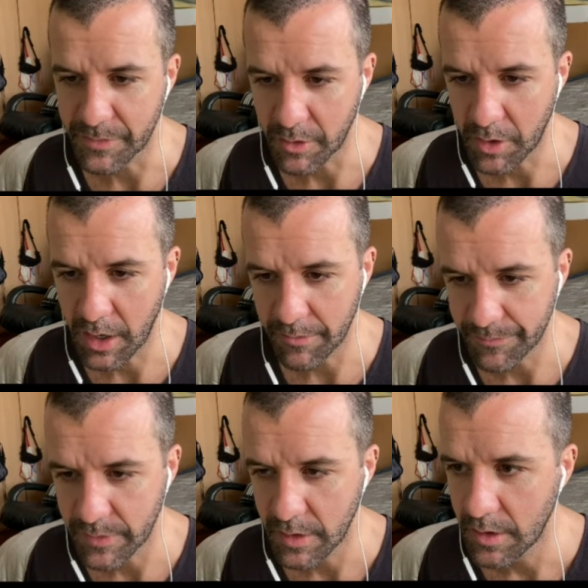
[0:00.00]
okay.
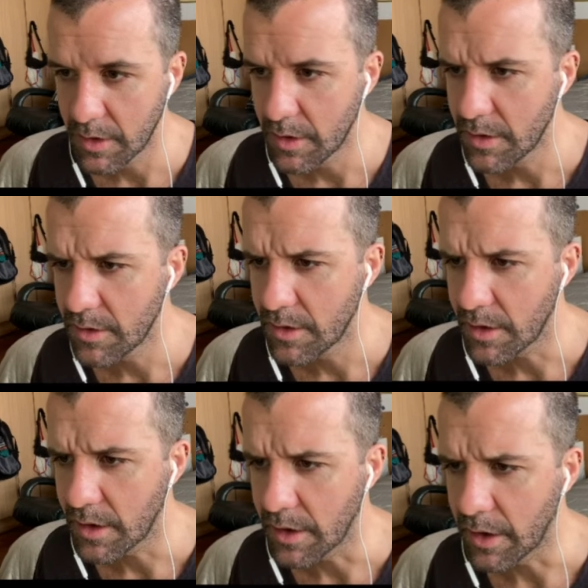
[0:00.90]

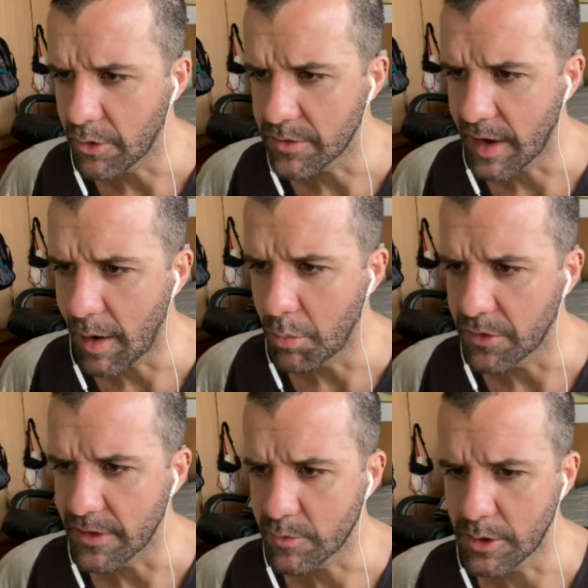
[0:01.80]
Another tab with
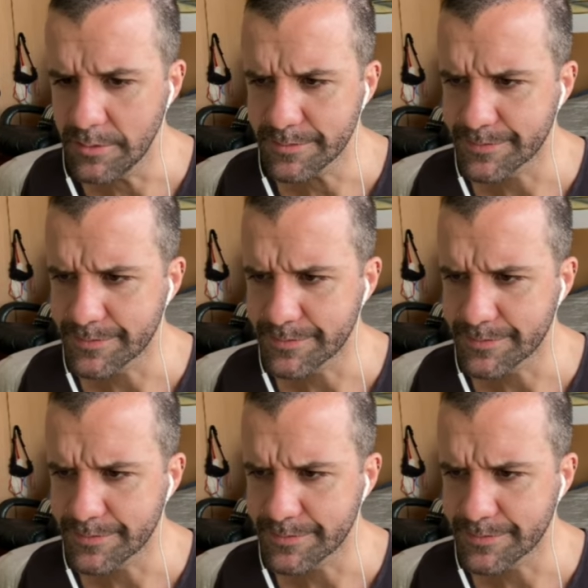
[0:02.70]
this one.